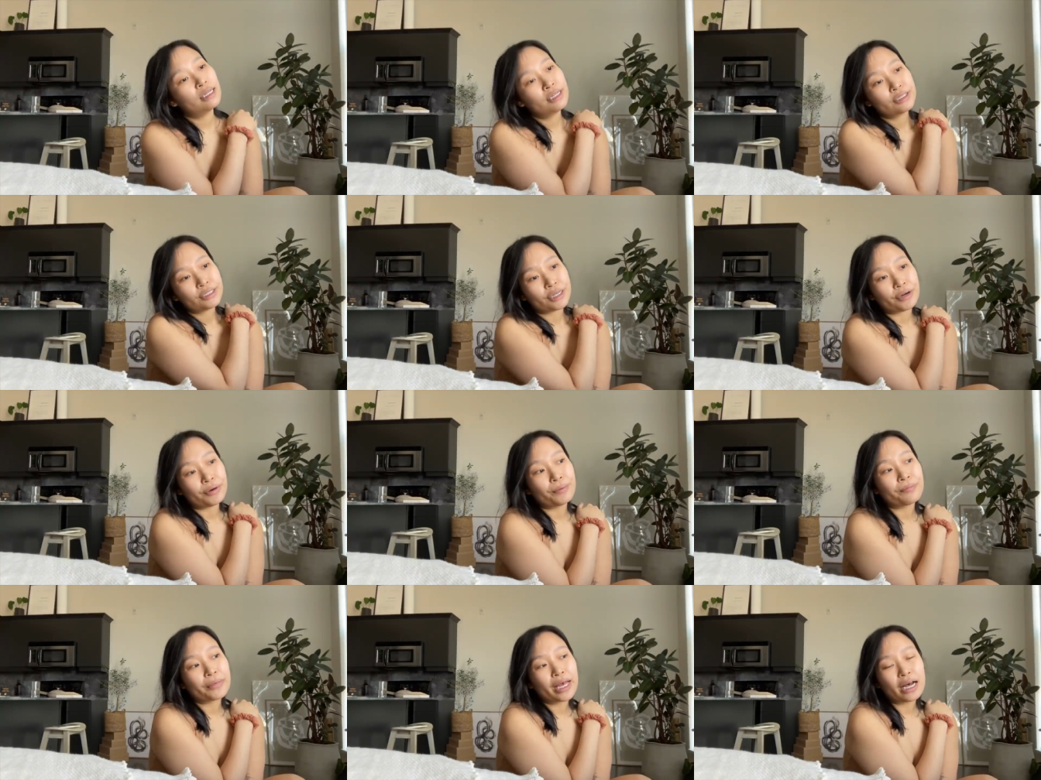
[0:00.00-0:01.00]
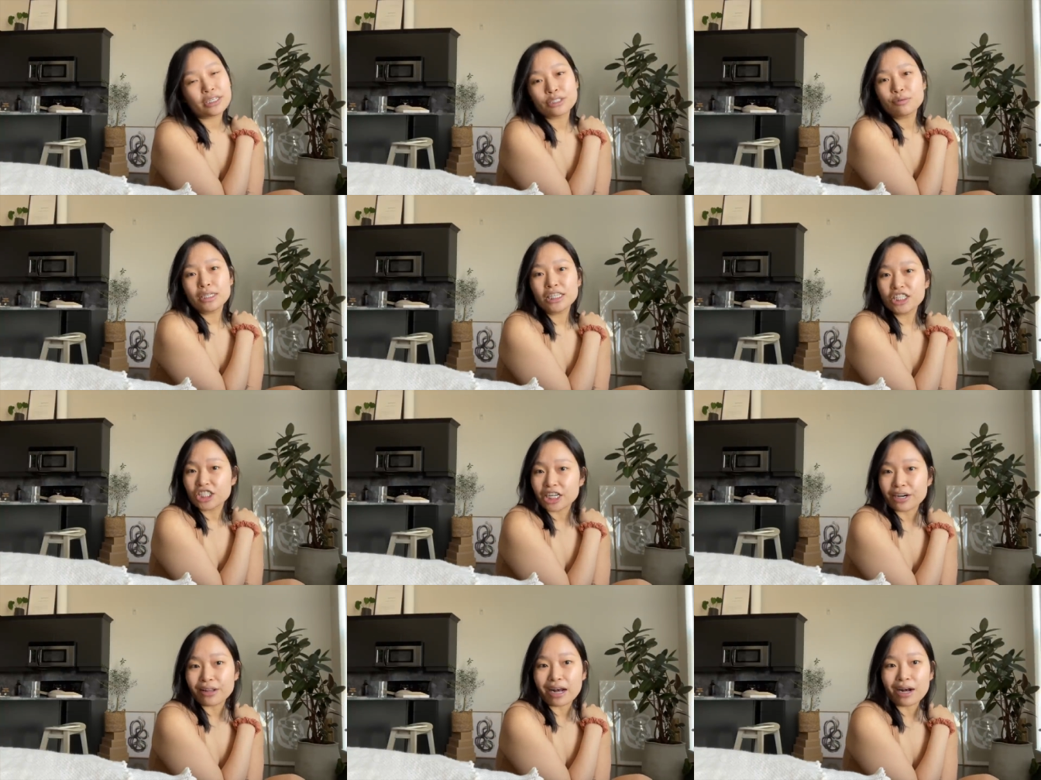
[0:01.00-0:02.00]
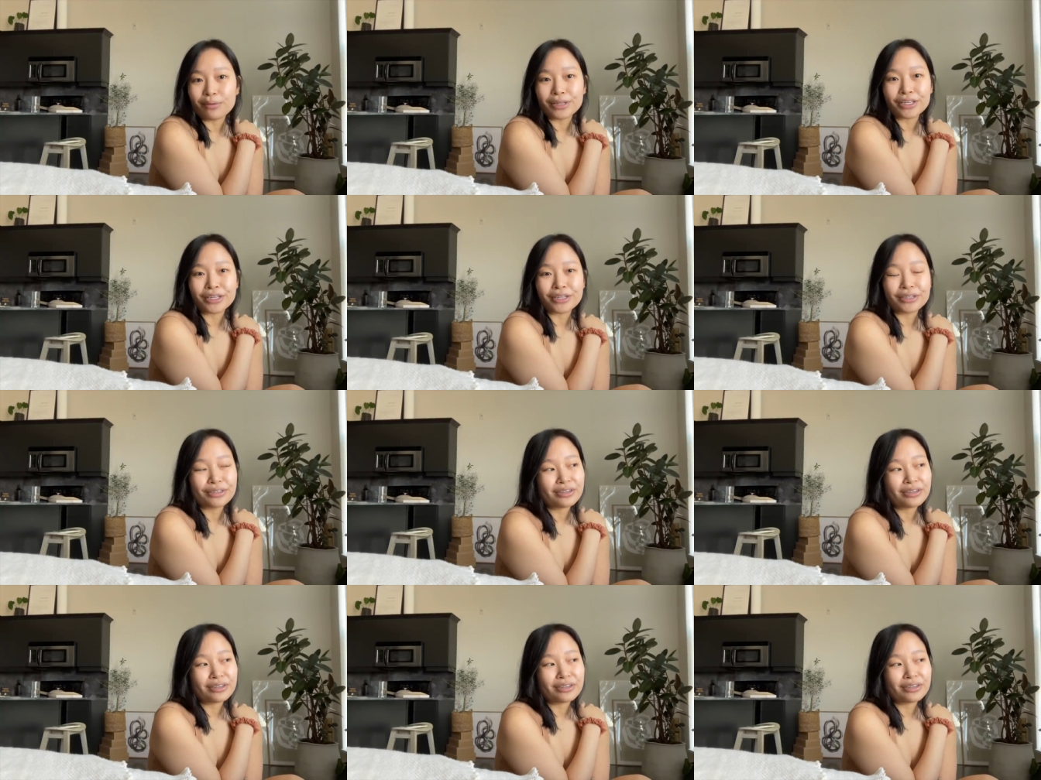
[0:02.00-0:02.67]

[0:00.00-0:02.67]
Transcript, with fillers: So yeah, I just wanted to share that with you.